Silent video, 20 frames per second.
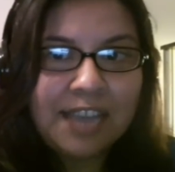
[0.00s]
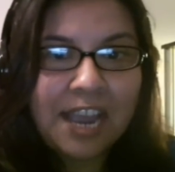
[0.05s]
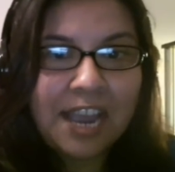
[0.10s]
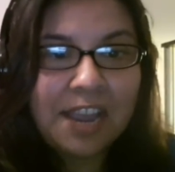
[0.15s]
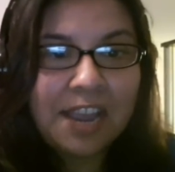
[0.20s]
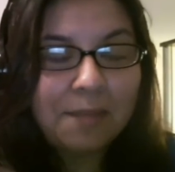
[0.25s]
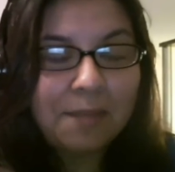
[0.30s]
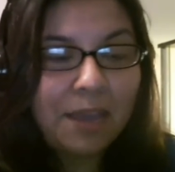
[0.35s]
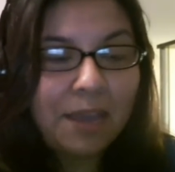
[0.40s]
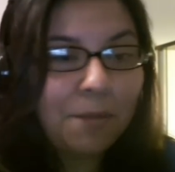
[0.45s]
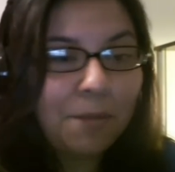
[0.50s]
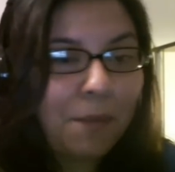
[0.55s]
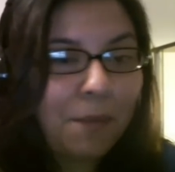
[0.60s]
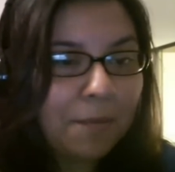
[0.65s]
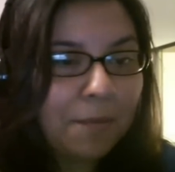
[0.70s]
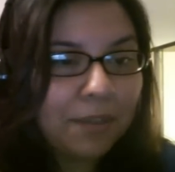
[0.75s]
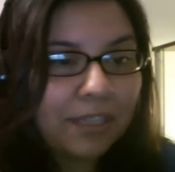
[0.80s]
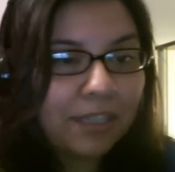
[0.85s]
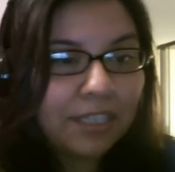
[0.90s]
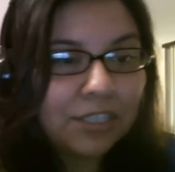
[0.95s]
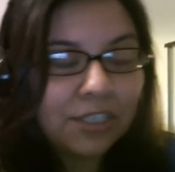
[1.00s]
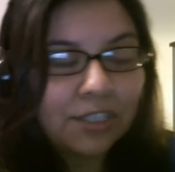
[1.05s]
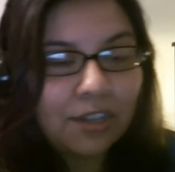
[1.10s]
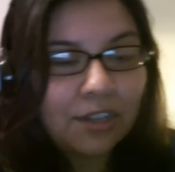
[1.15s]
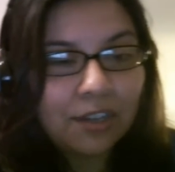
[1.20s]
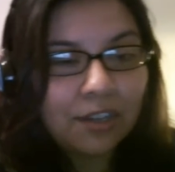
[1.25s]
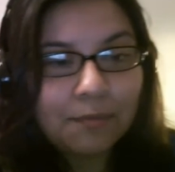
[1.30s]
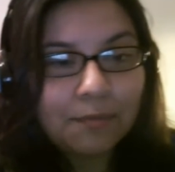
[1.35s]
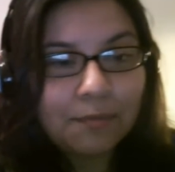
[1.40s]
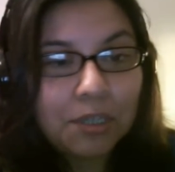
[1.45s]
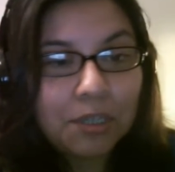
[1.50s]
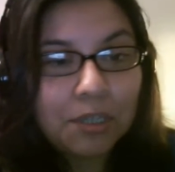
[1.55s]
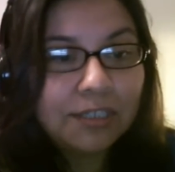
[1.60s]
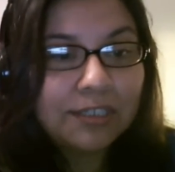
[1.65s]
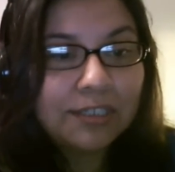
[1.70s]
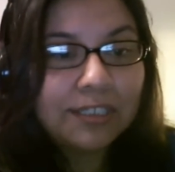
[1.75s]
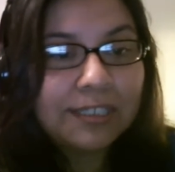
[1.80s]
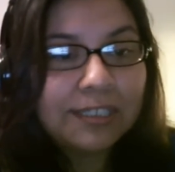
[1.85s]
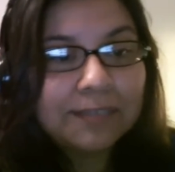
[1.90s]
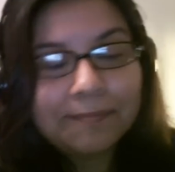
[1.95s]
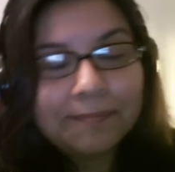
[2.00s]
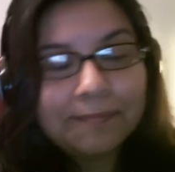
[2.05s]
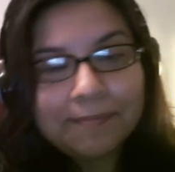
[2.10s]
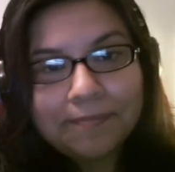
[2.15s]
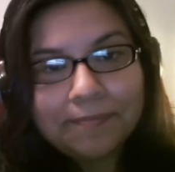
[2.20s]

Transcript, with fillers: dying male population on Mars.